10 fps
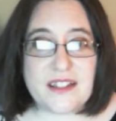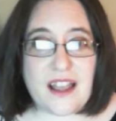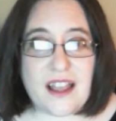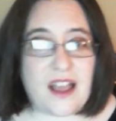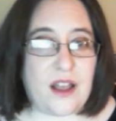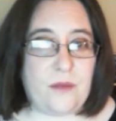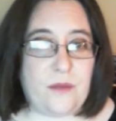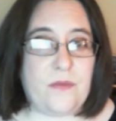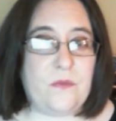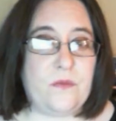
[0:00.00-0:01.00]
um,
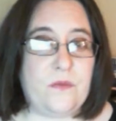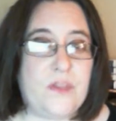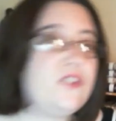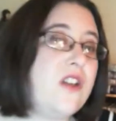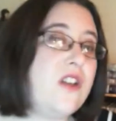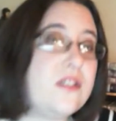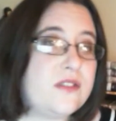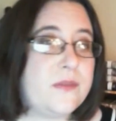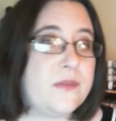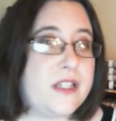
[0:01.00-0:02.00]
there's also
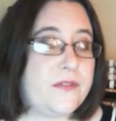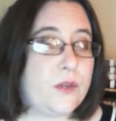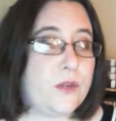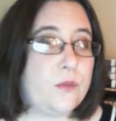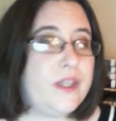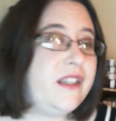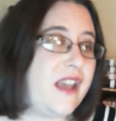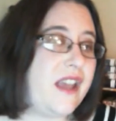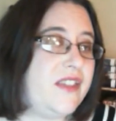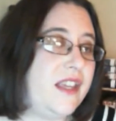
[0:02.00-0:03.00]
some stuff that really
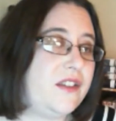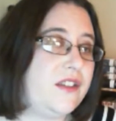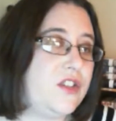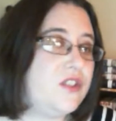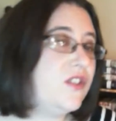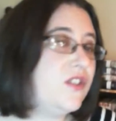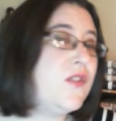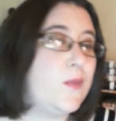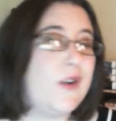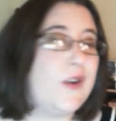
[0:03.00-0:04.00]
I think
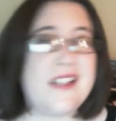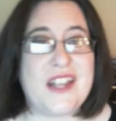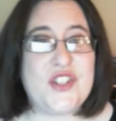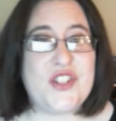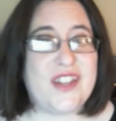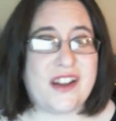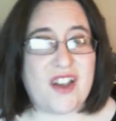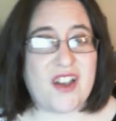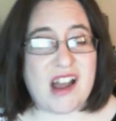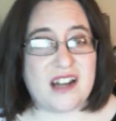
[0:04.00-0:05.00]
deserves more attention than it
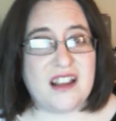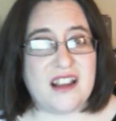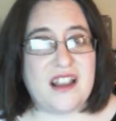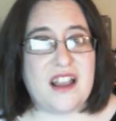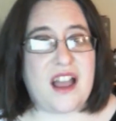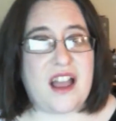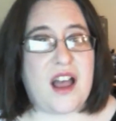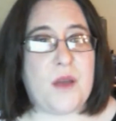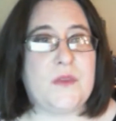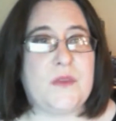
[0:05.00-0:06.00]
got.
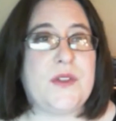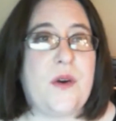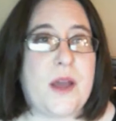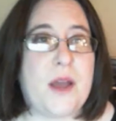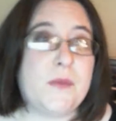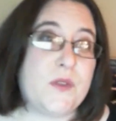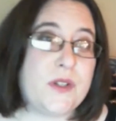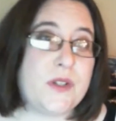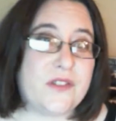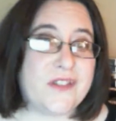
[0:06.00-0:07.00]
So I'm
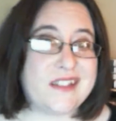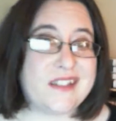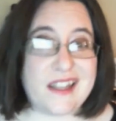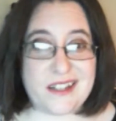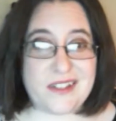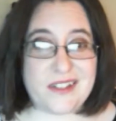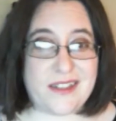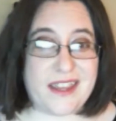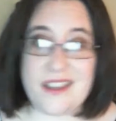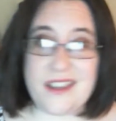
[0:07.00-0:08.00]
sort of excited to
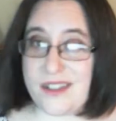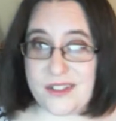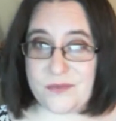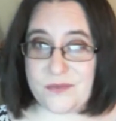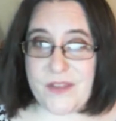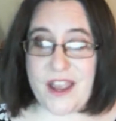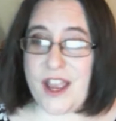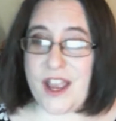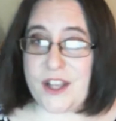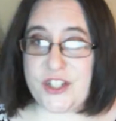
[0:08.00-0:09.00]
like
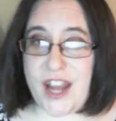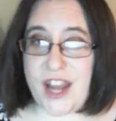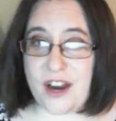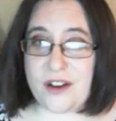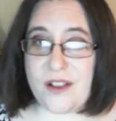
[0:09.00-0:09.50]
share